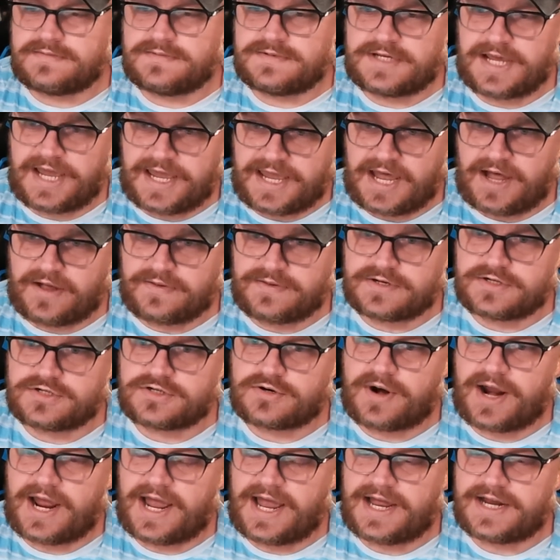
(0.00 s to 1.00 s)
Take Out the
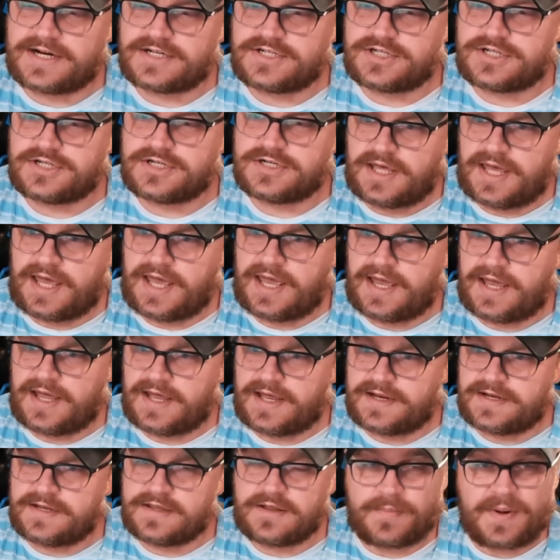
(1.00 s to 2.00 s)
Trash
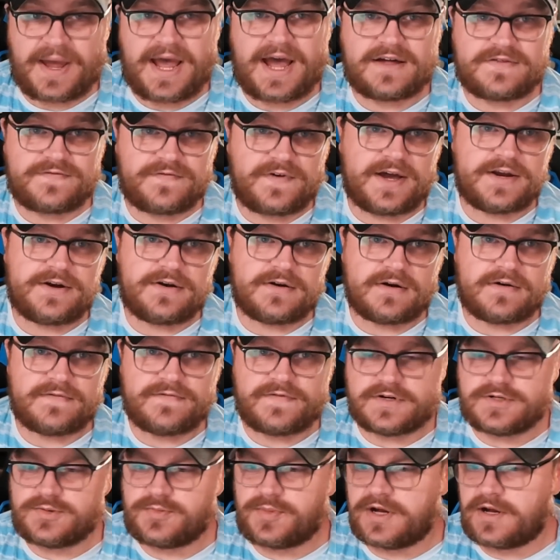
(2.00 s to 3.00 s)
and the Pathfinder are
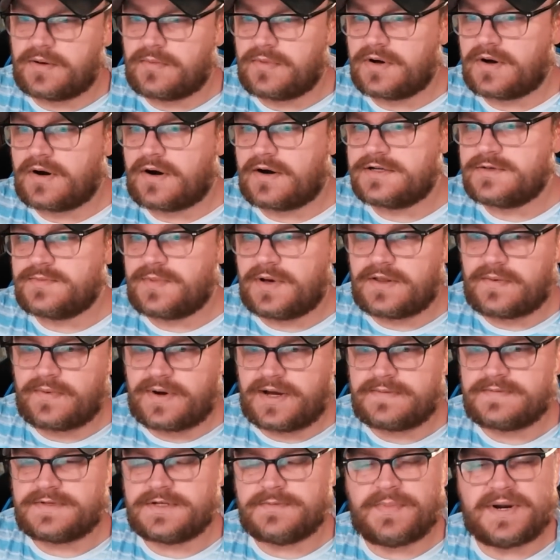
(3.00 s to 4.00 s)
first pickable cards, by the way.